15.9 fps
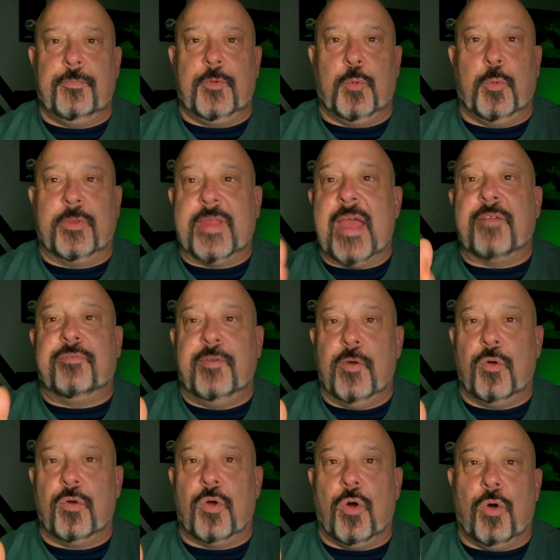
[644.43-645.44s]
with that
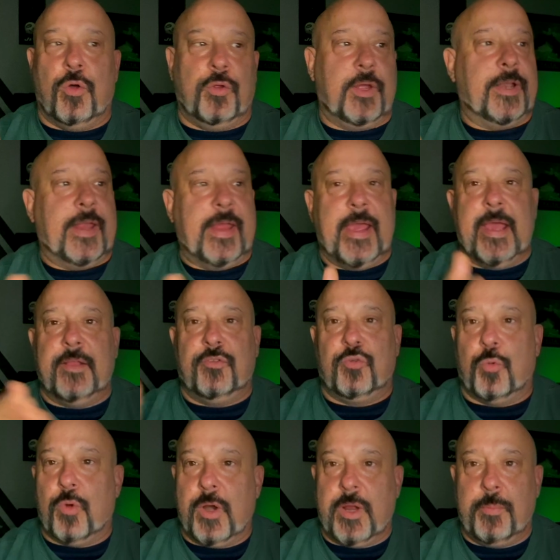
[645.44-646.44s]
field goal and they had
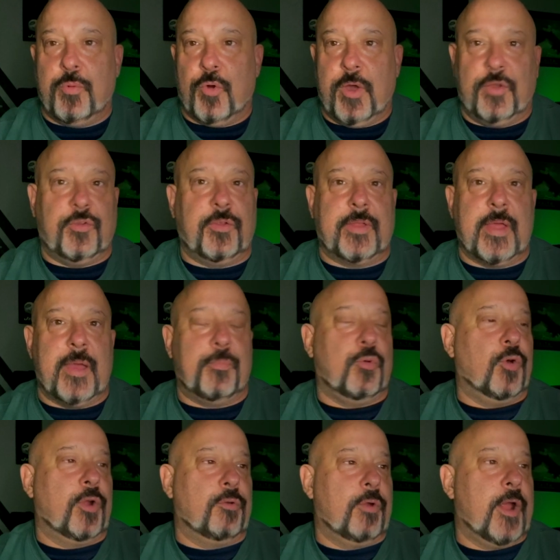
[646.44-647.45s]
20 points at that
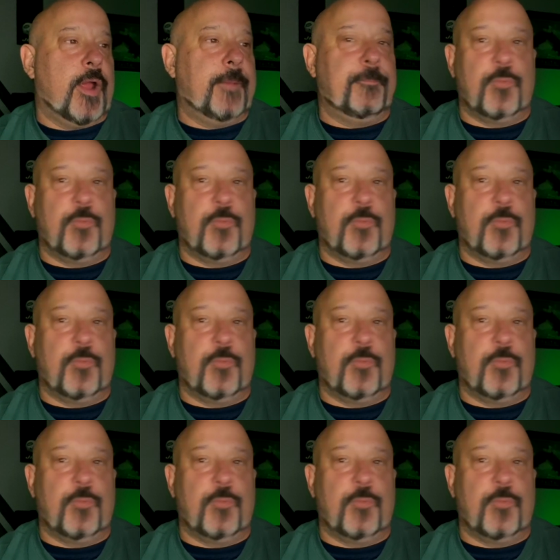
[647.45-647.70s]
point, right?